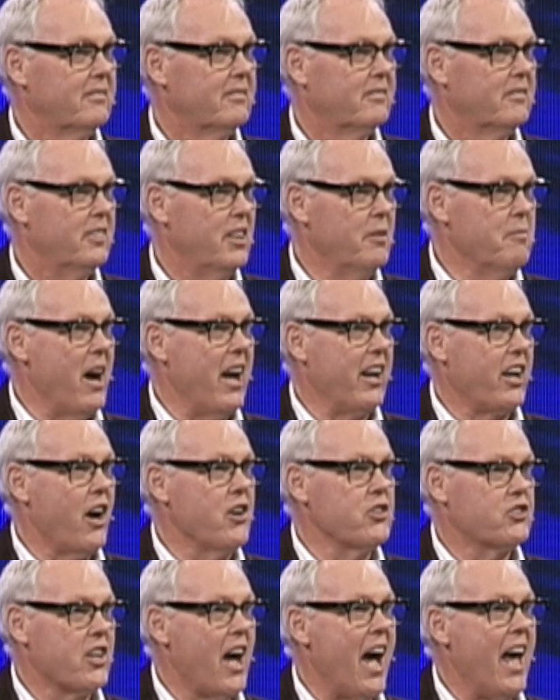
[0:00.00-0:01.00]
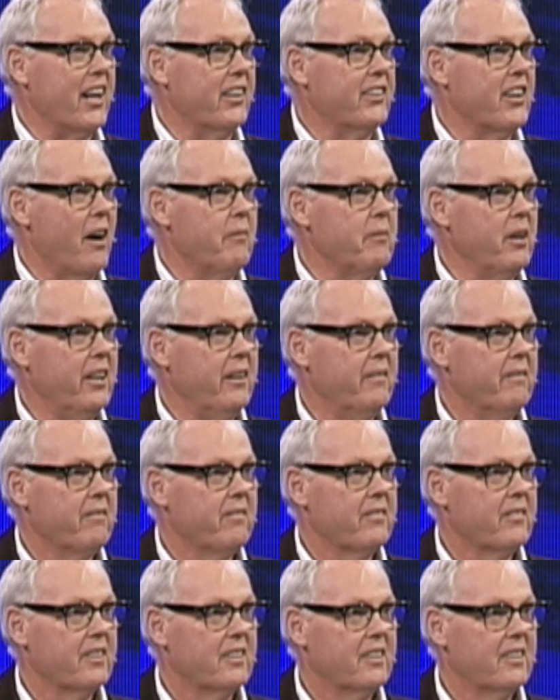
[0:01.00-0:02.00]
You might go silent on me.
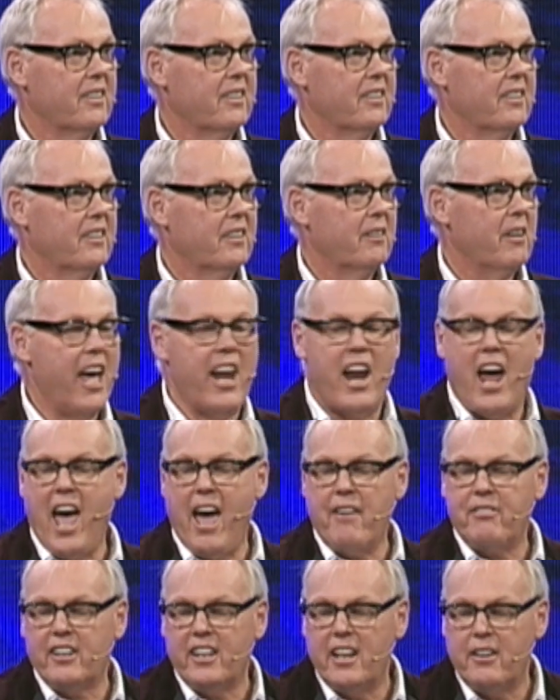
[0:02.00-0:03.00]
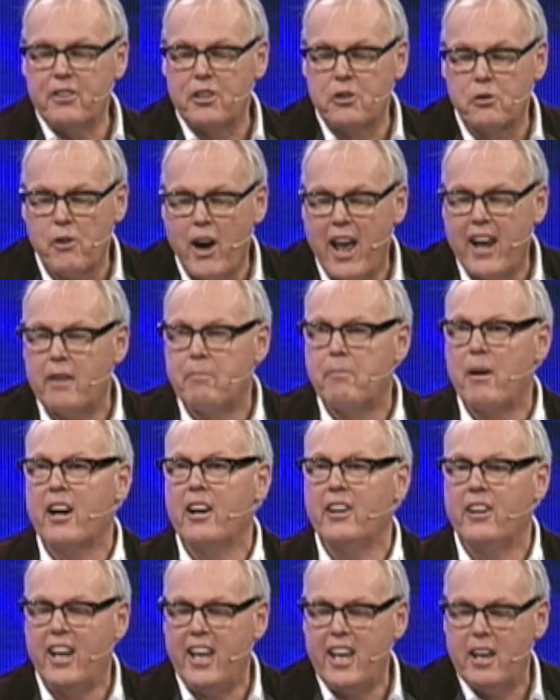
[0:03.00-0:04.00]
And I haven't even read it, but in
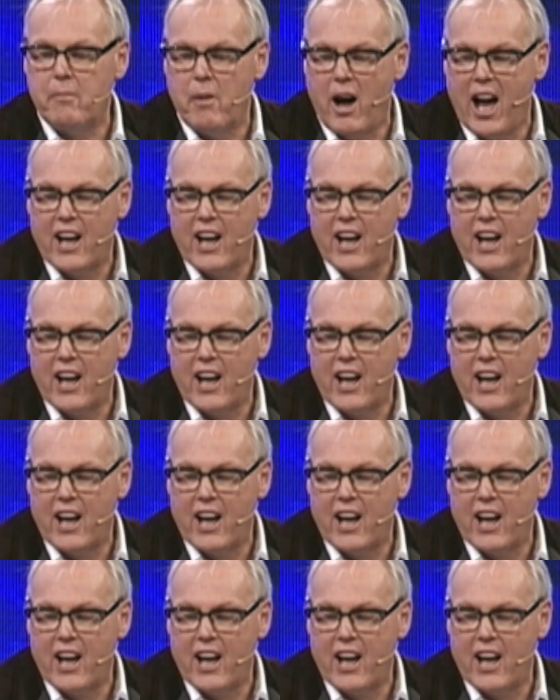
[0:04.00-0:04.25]
Nehemiah